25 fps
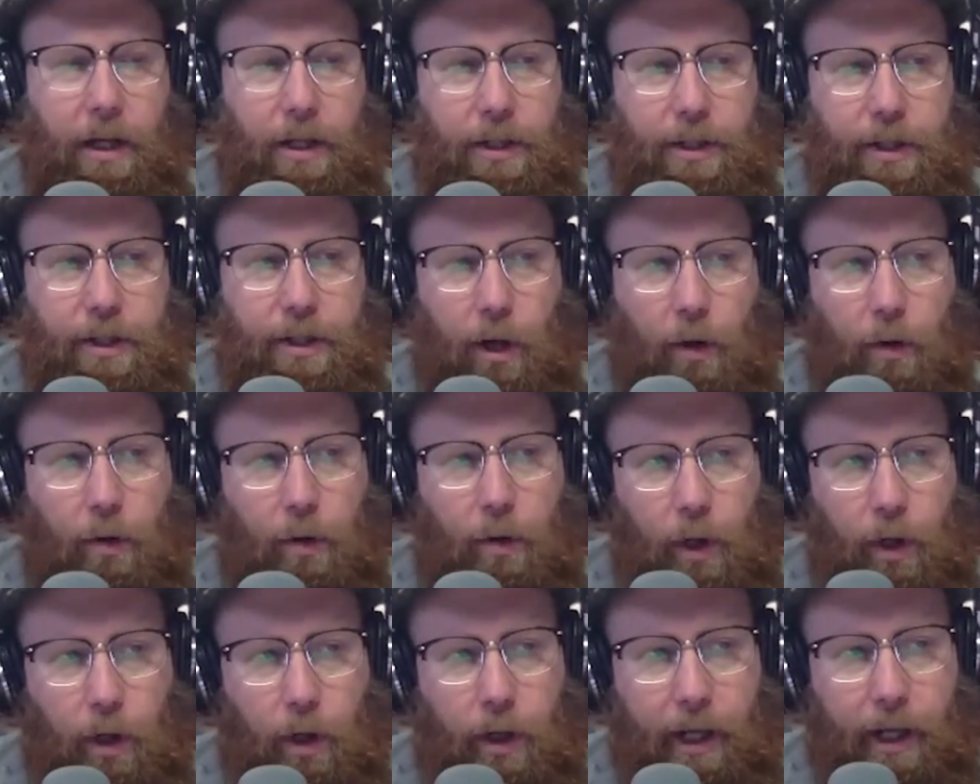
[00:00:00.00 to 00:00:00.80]
So
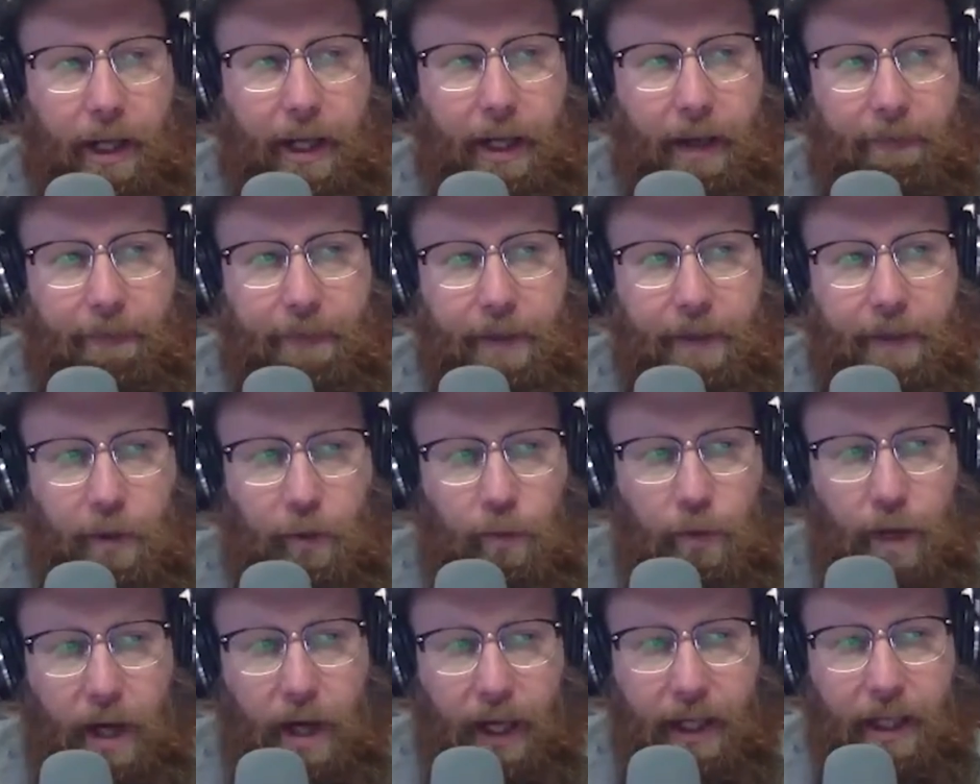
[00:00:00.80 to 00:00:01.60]
if
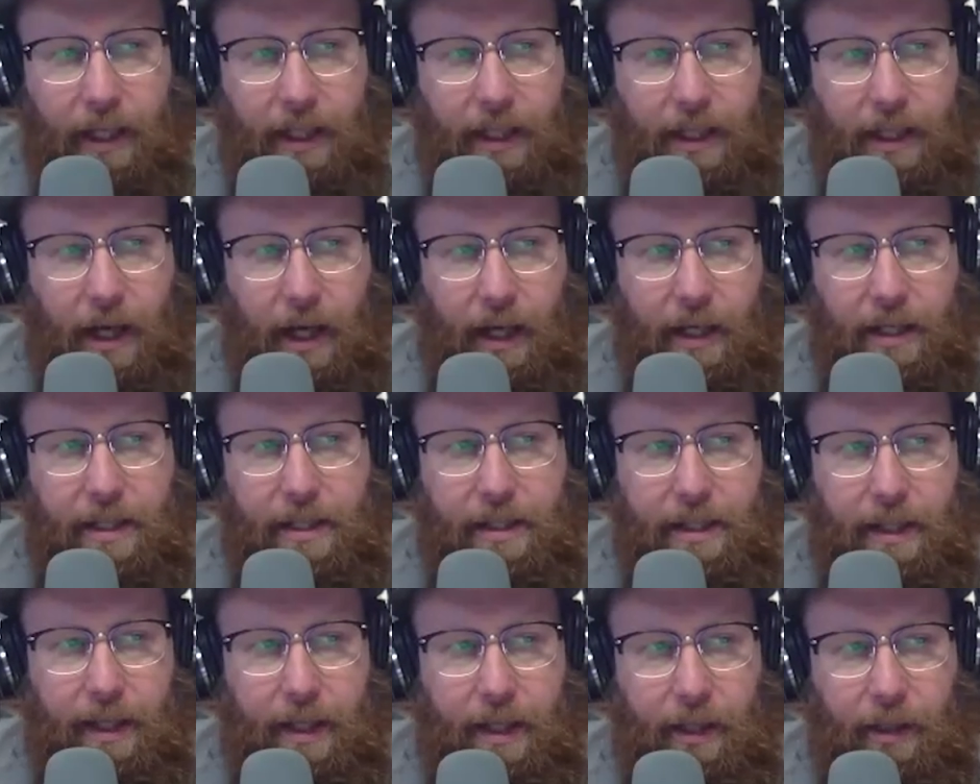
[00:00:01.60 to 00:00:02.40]
you
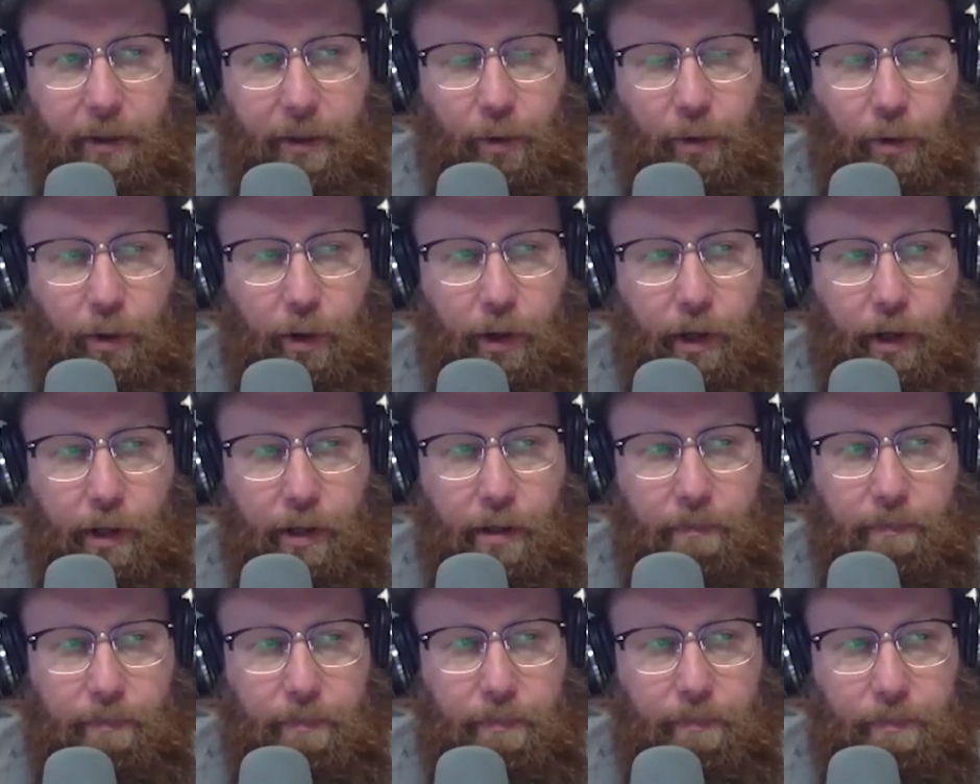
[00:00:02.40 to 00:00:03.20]
recognize that
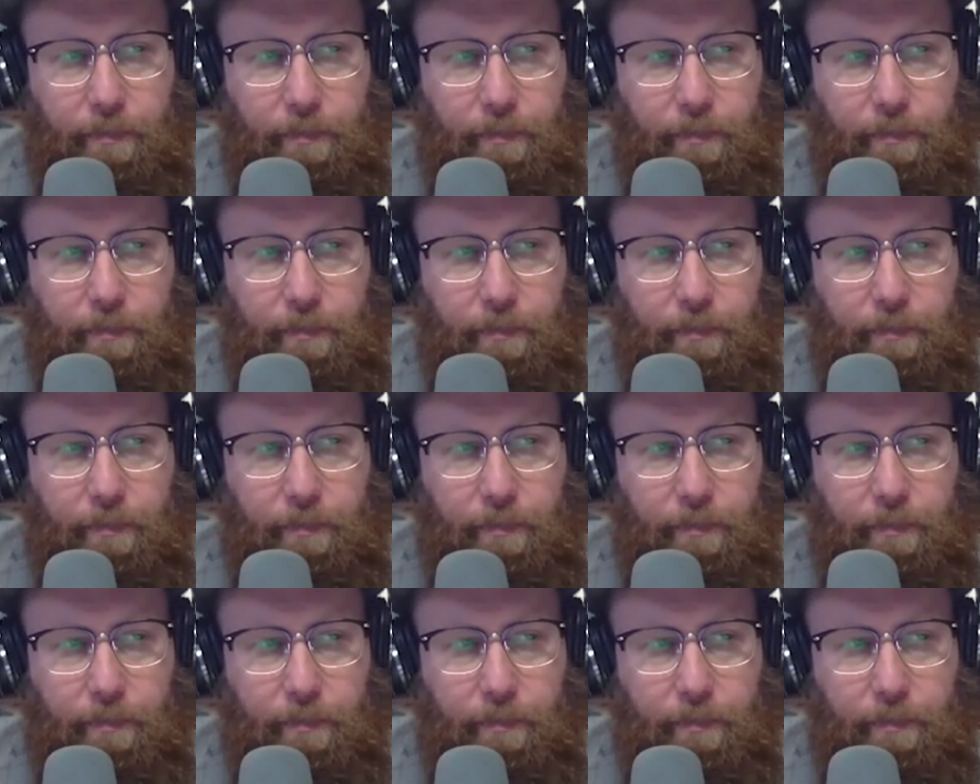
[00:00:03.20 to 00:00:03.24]
your